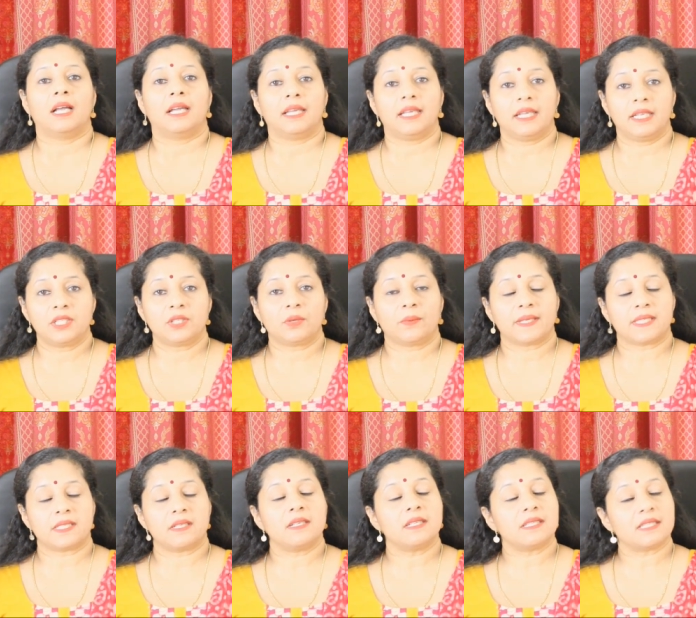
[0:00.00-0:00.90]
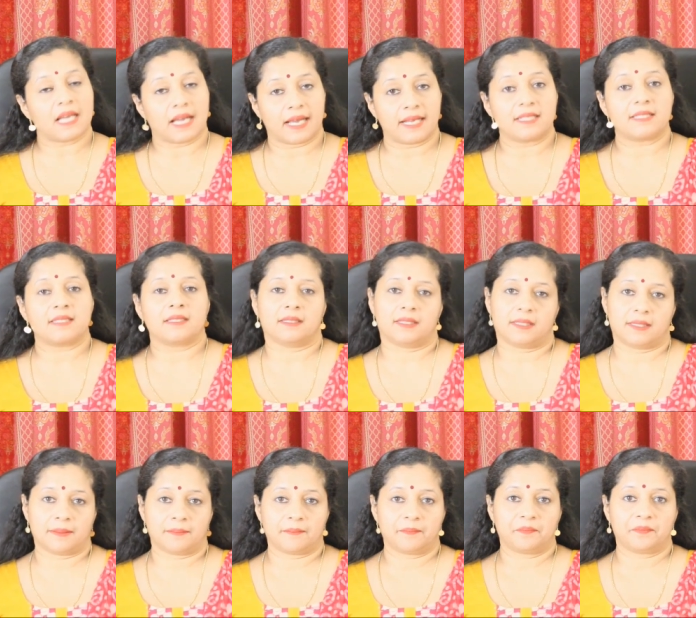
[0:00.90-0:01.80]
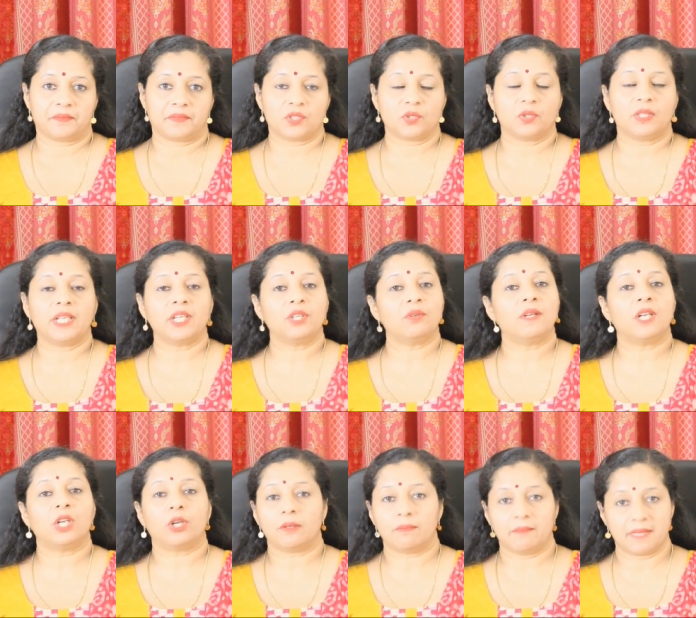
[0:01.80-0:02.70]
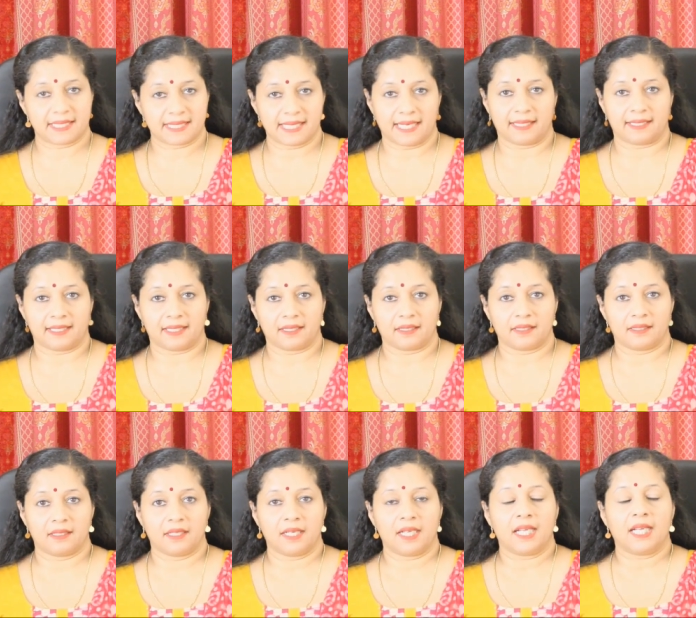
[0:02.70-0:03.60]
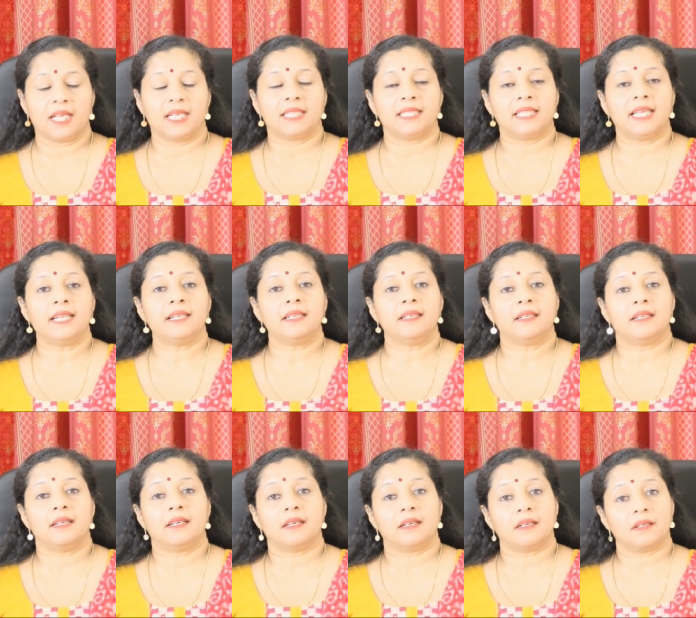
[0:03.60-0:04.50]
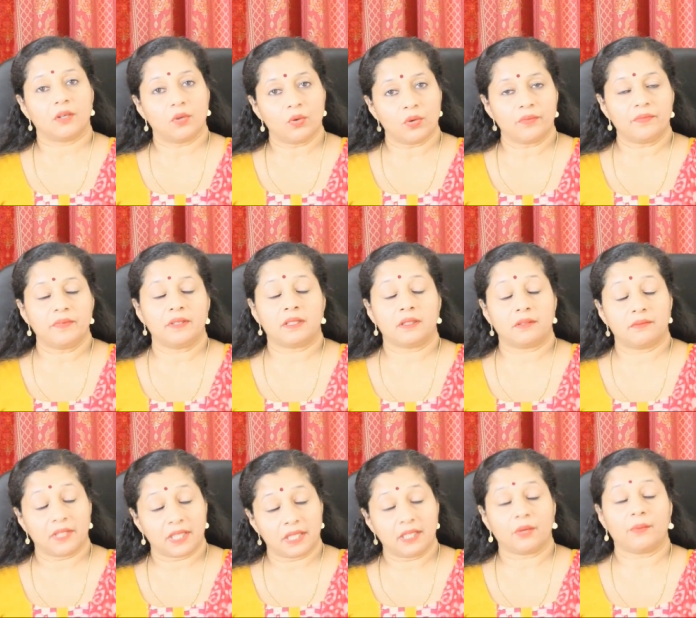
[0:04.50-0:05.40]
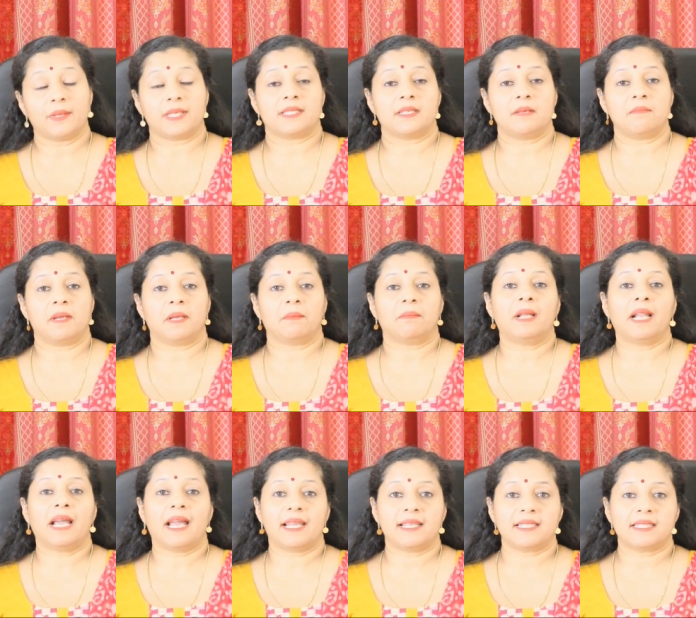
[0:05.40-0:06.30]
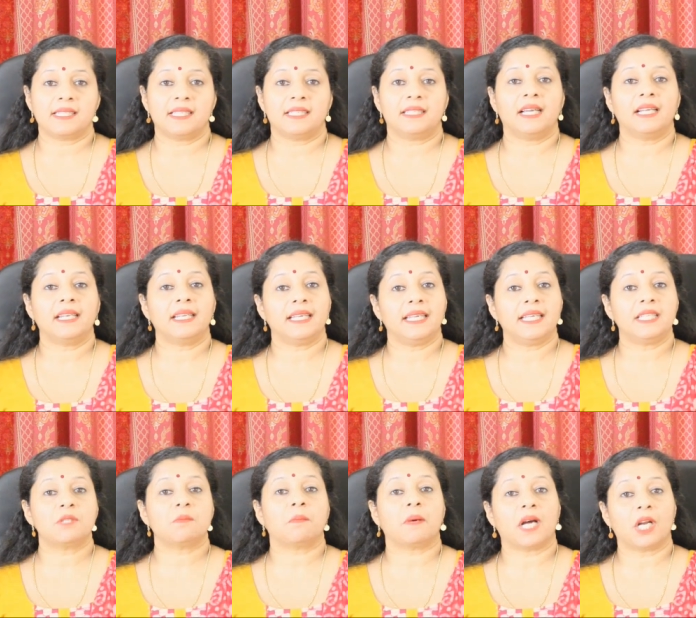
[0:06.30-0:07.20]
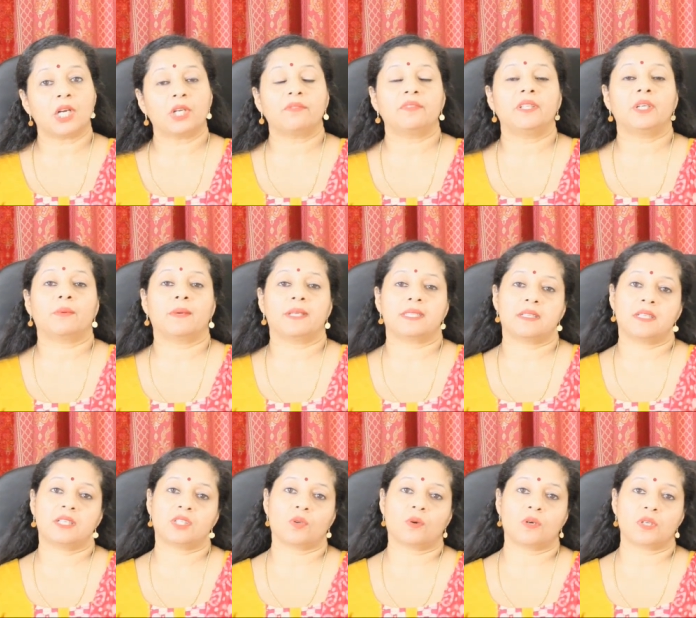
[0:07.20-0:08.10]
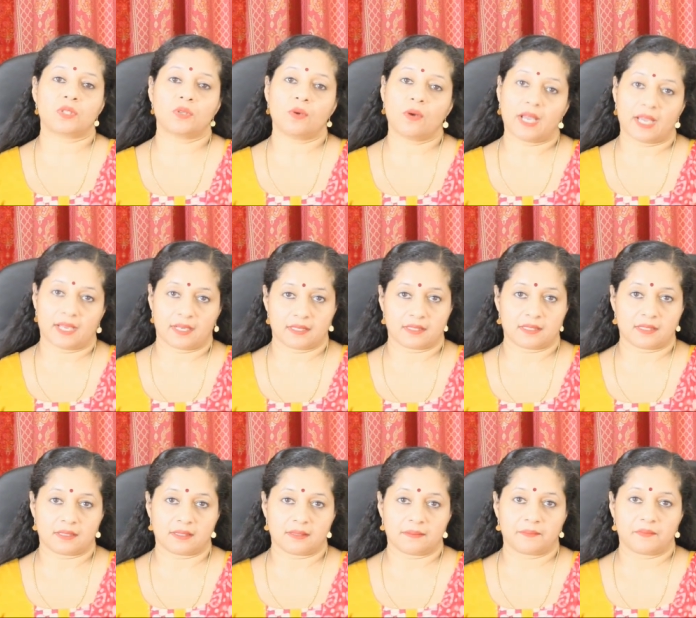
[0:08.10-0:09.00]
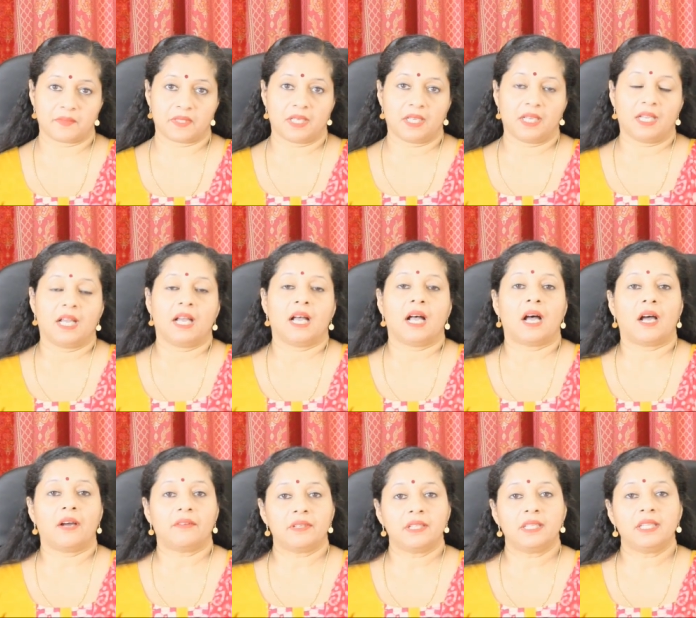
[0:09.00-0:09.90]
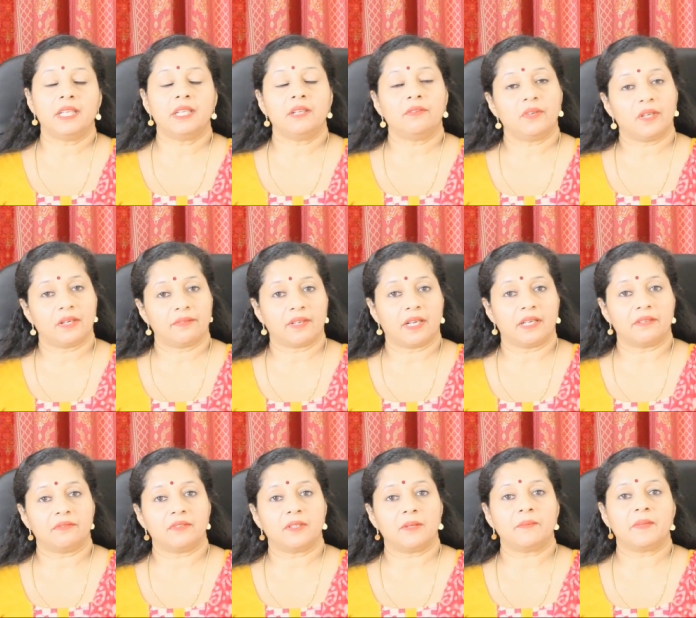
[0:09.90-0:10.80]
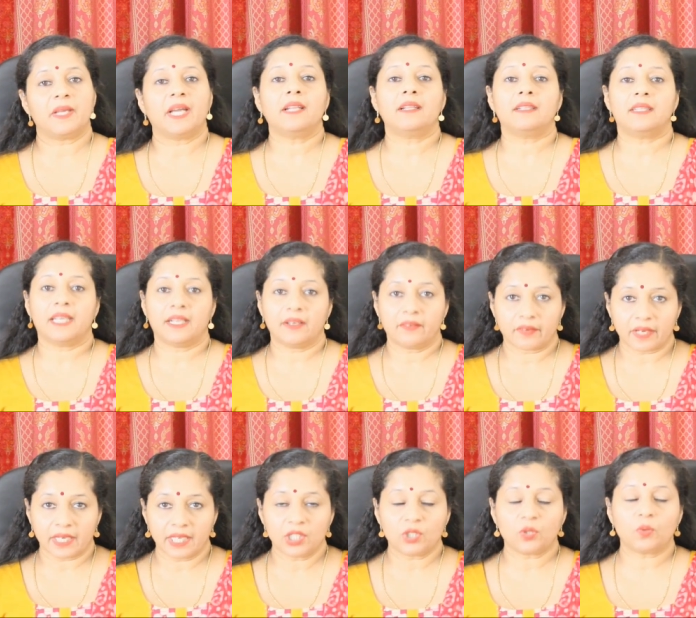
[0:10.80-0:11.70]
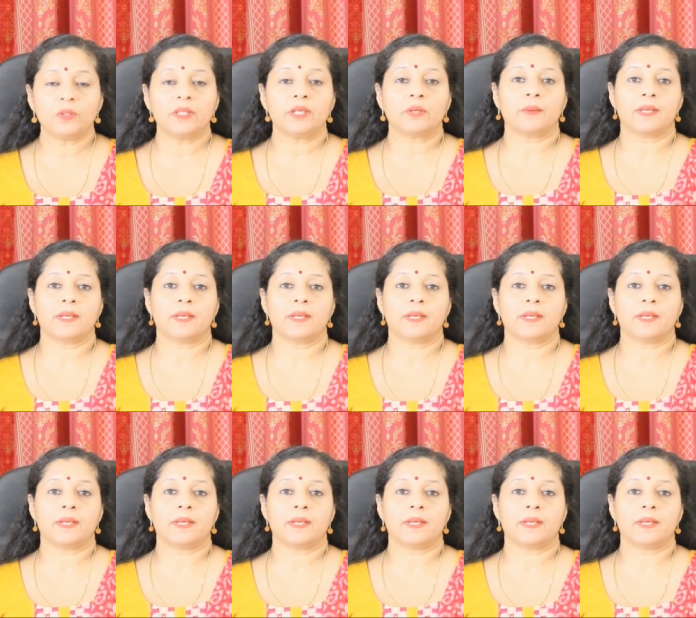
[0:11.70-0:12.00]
Each question is answered so that you will not miss anything. Then go with the question paper and see that each part of the question is also answered. After that, if you have confirmed that, then read through the